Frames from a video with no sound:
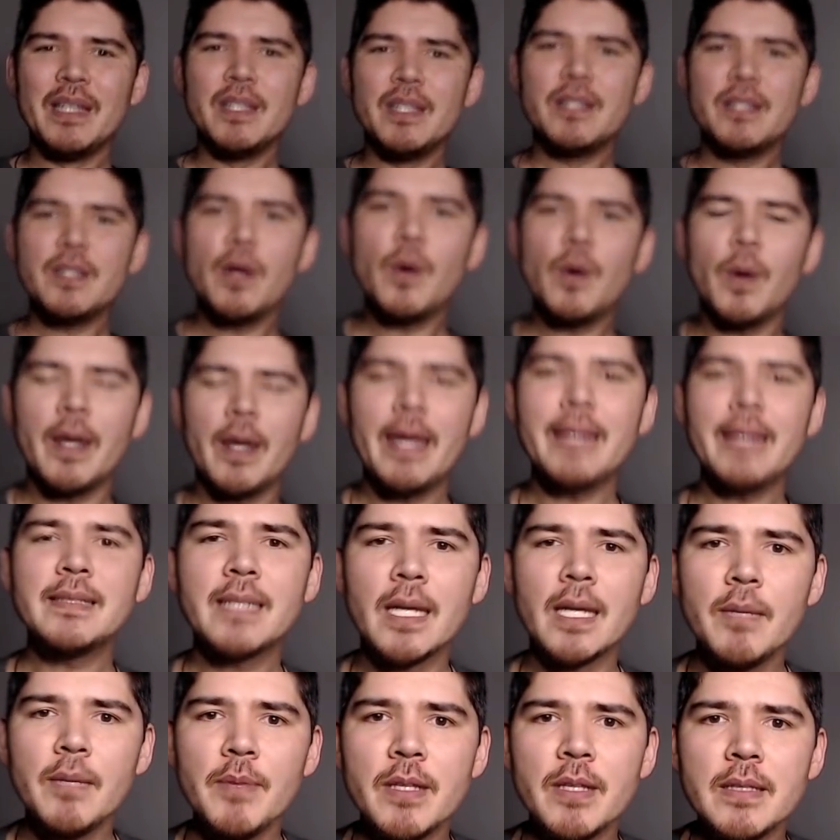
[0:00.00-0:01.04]
so it's
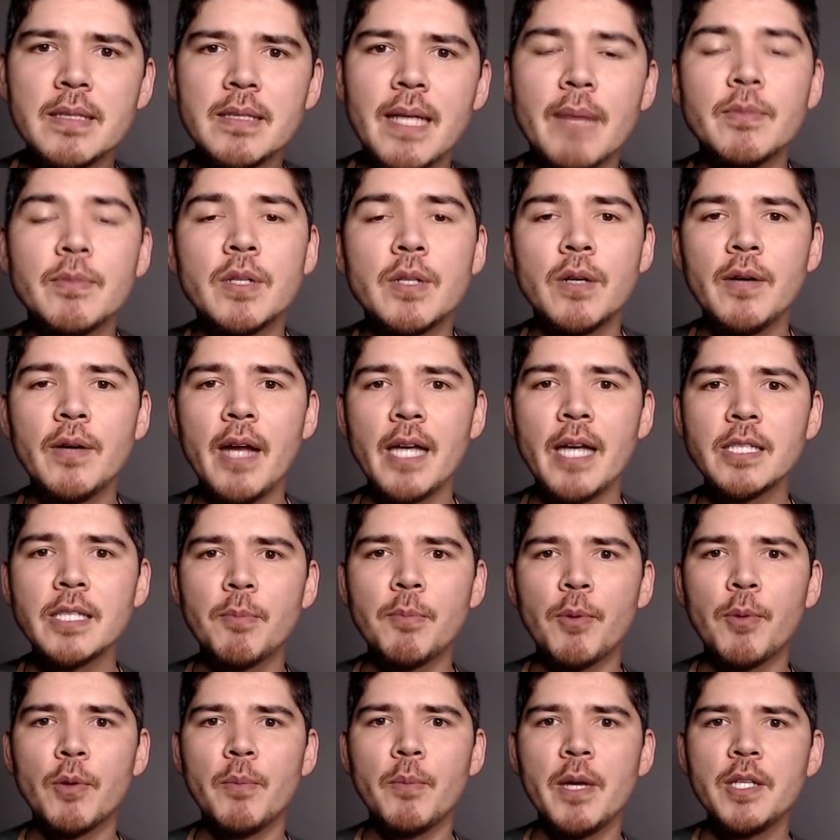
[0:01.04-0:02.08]
going to be the same. Don't
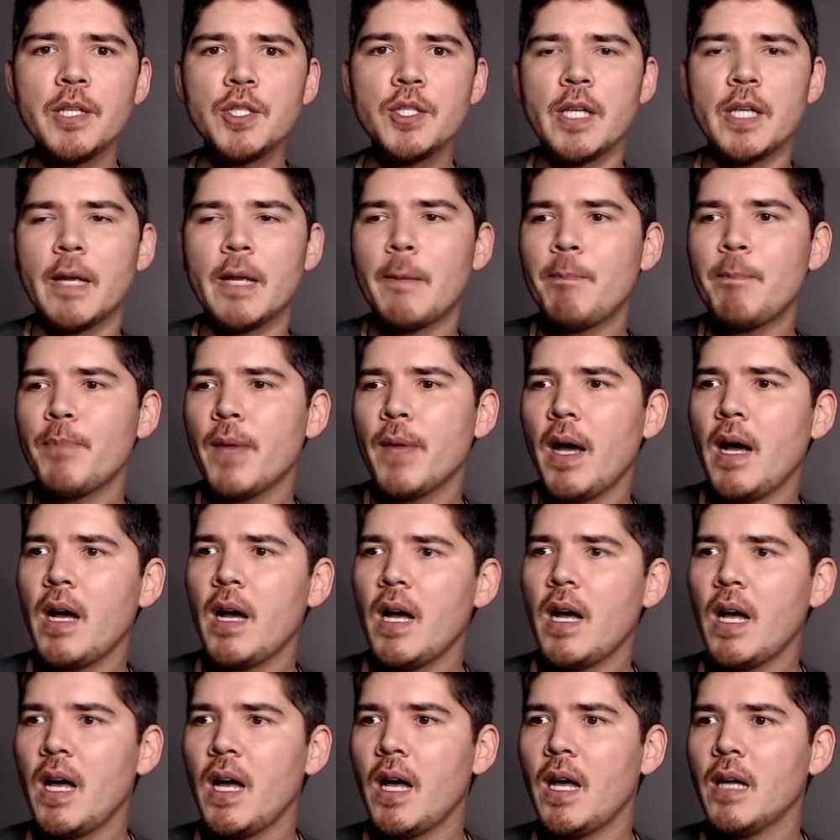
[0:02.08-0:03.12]
ask permission
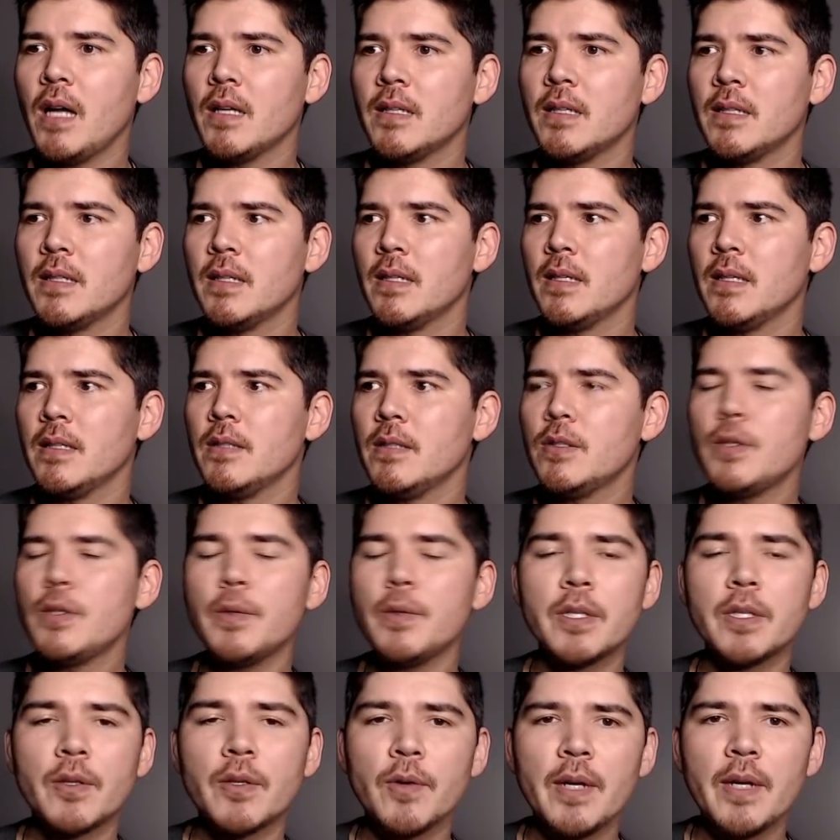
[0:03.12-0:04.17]
uh, to
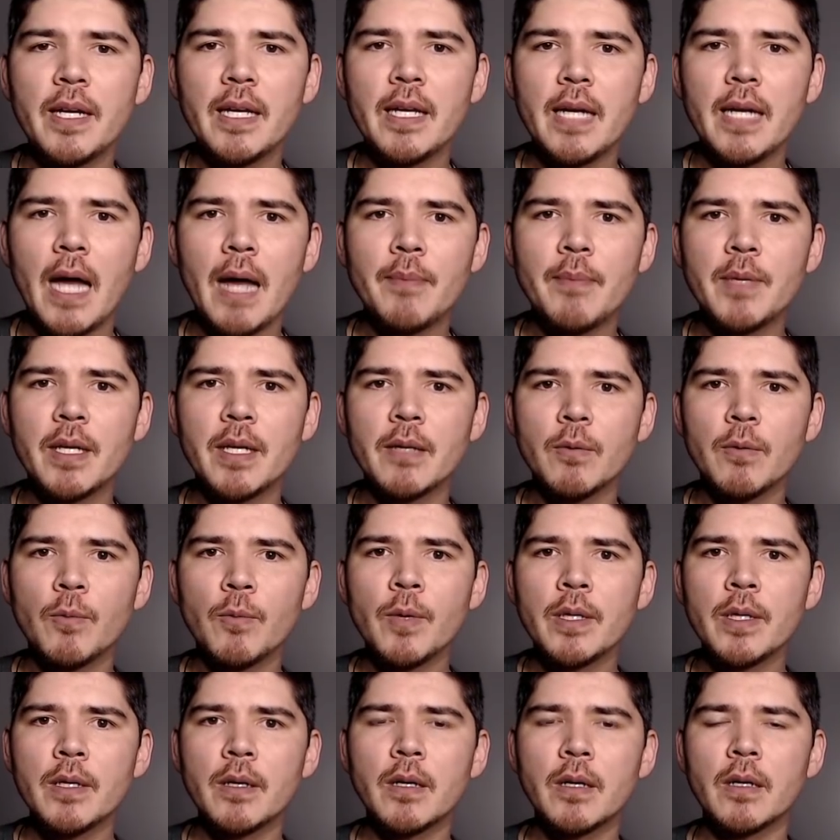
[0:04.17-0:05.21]
a degree. I mean,
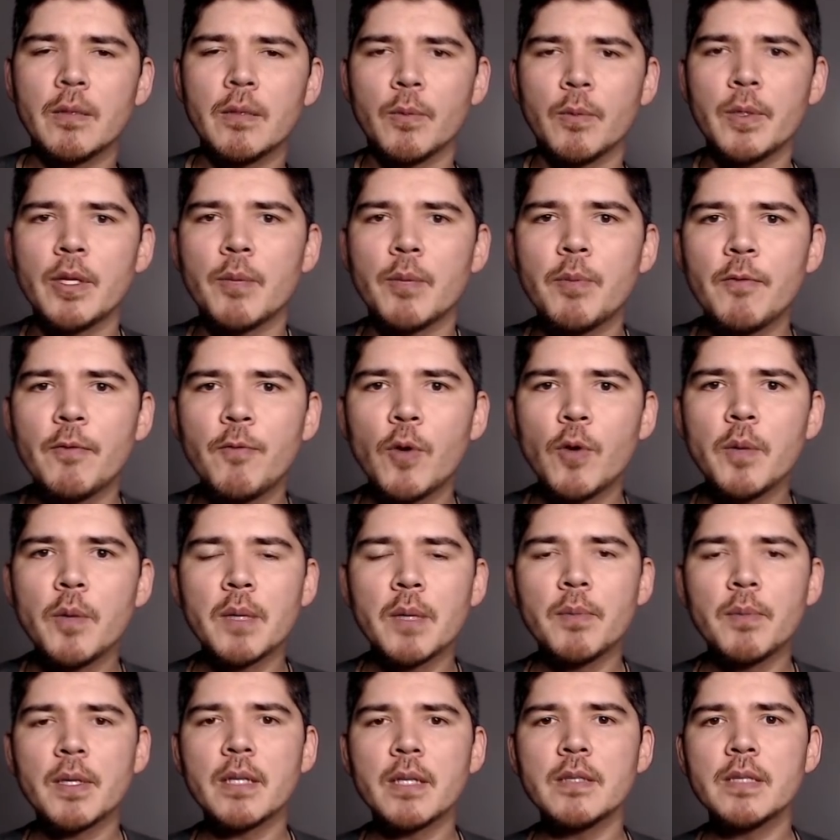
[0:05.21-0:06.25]
when you're when you're
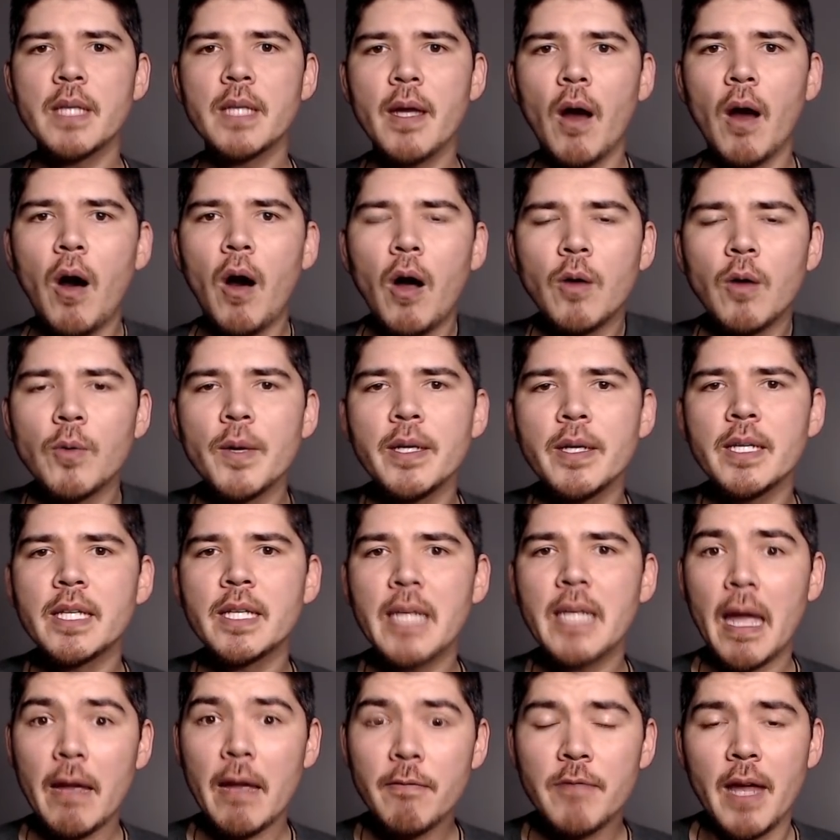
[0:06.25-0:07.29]
performing, because they already
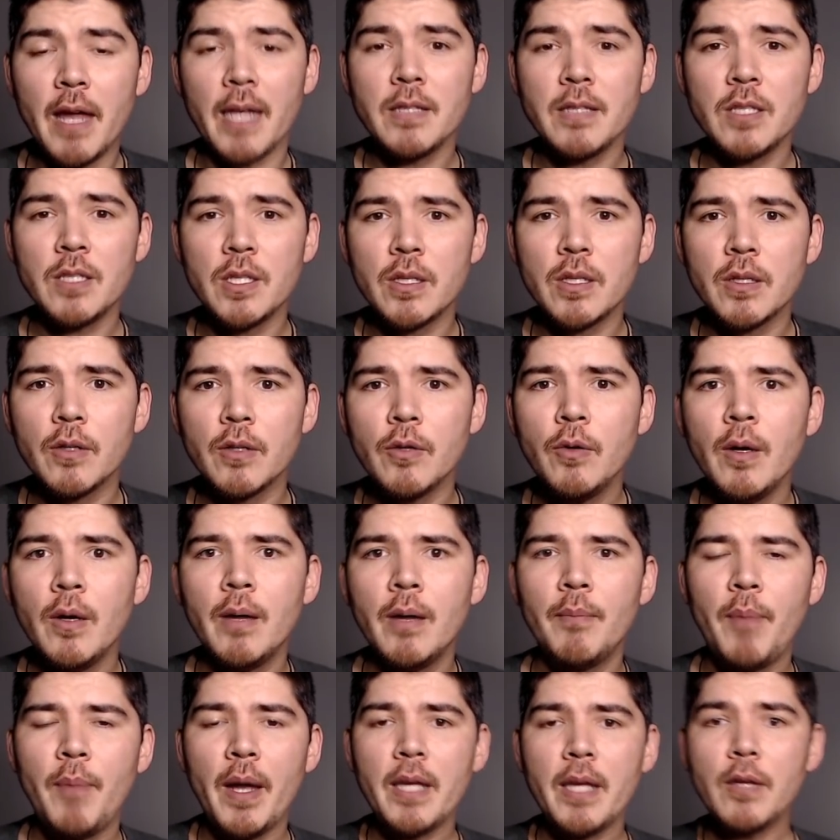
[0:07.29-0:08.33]
gave that to you
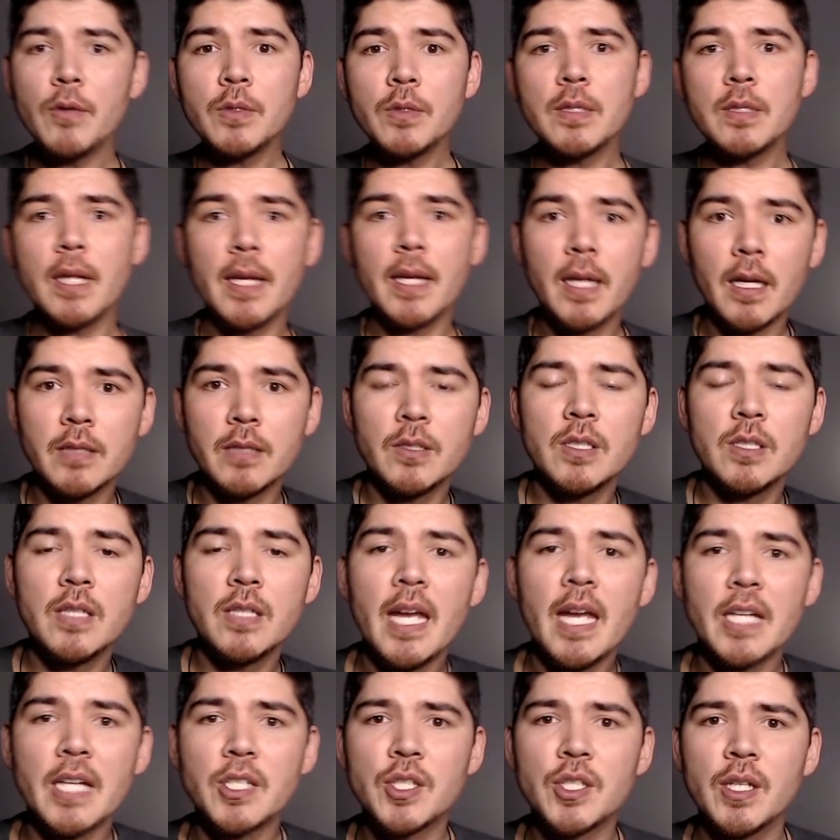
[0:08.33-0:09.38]
by you standing on
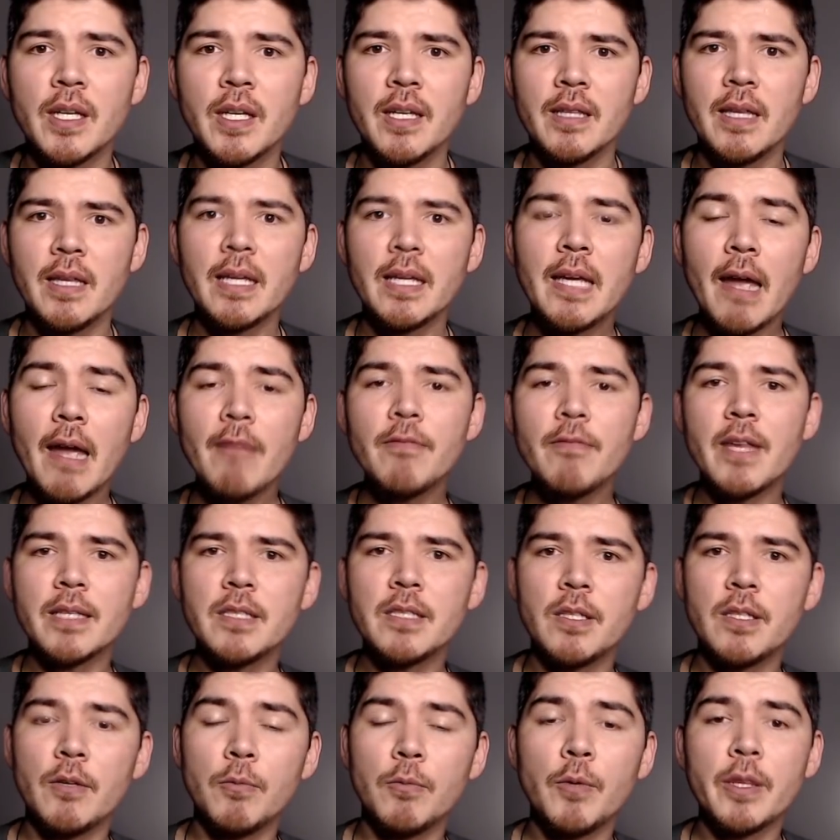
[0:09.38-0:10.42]
stage. They gave that
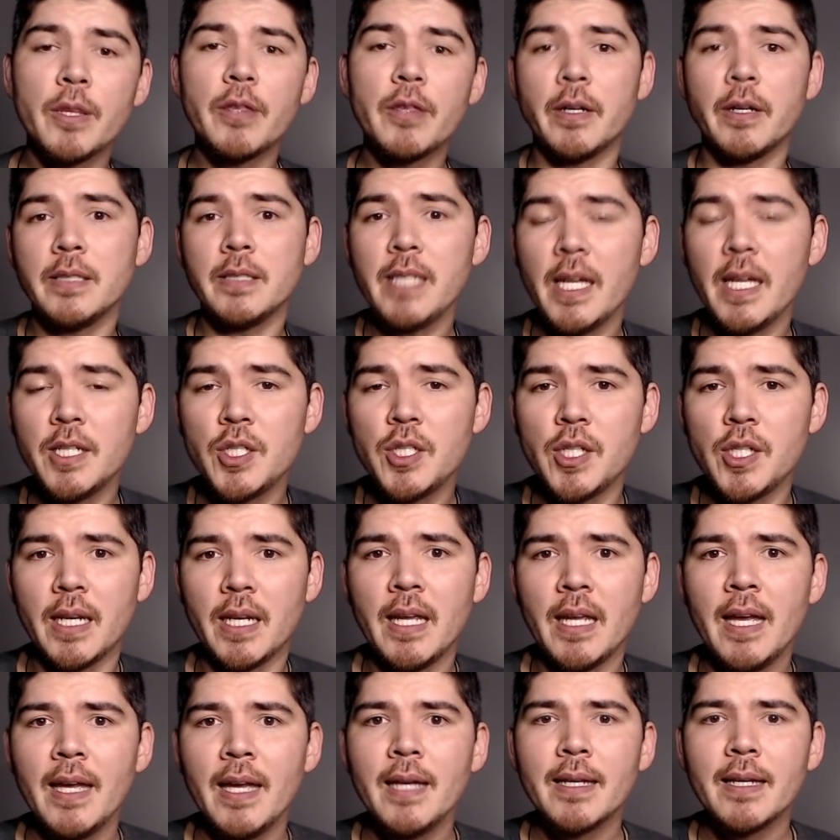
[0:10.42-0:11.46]
to you with their attention.
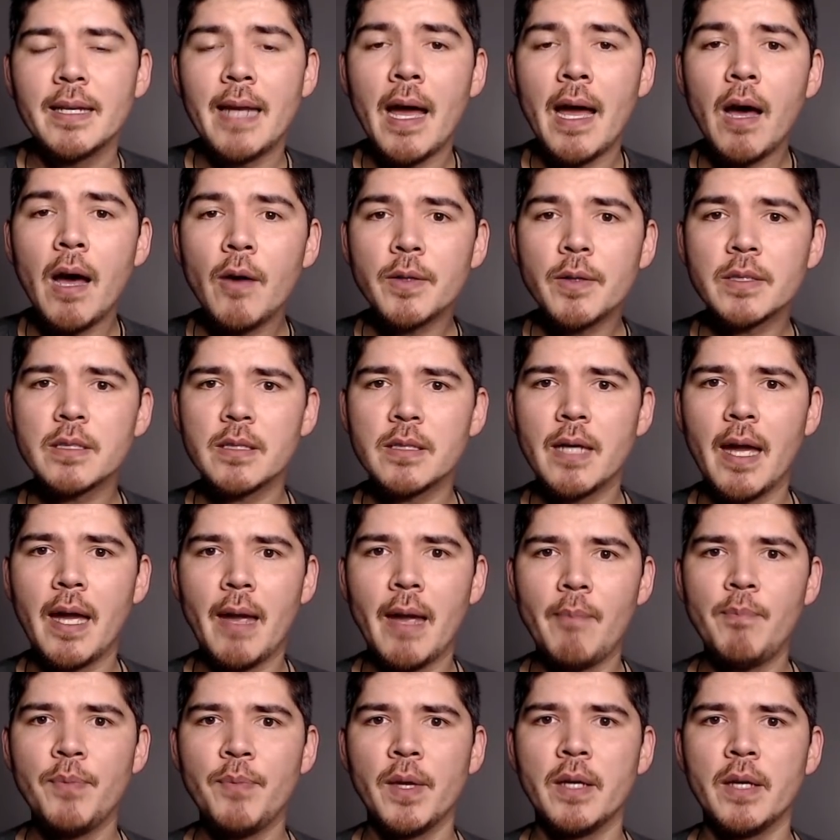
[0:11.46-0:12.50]
Now it's
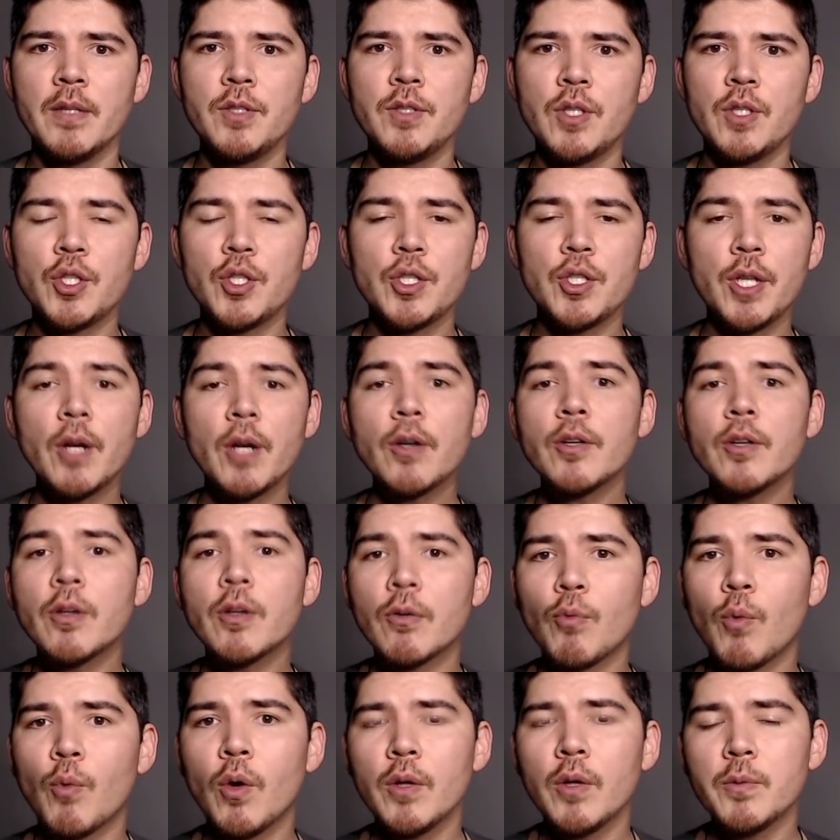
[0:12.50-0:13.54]
time to share your
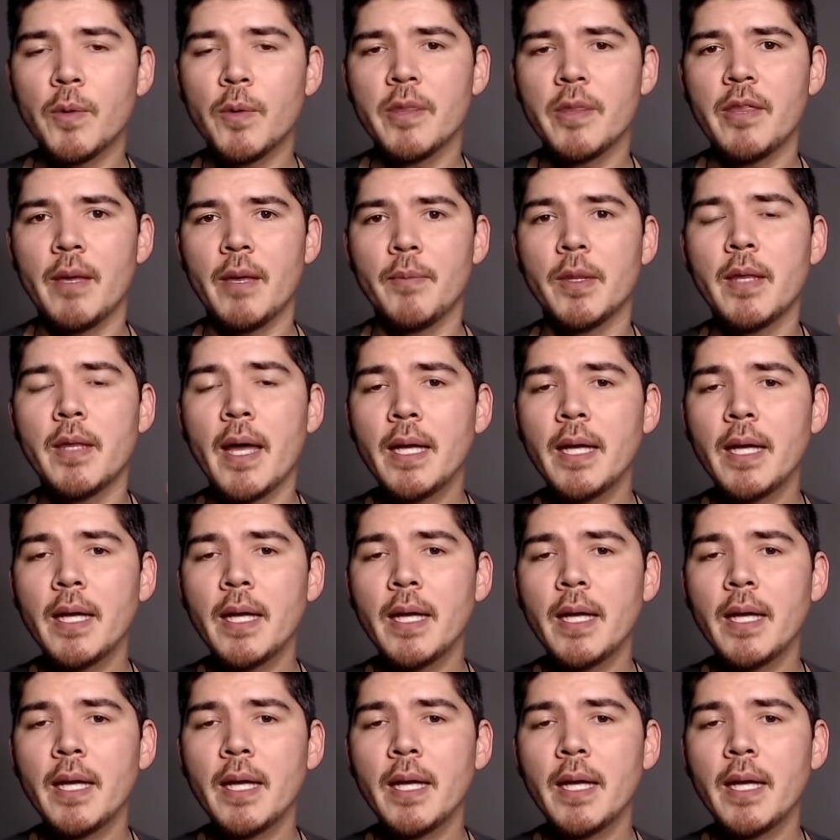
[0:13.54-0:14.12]
world with them, and that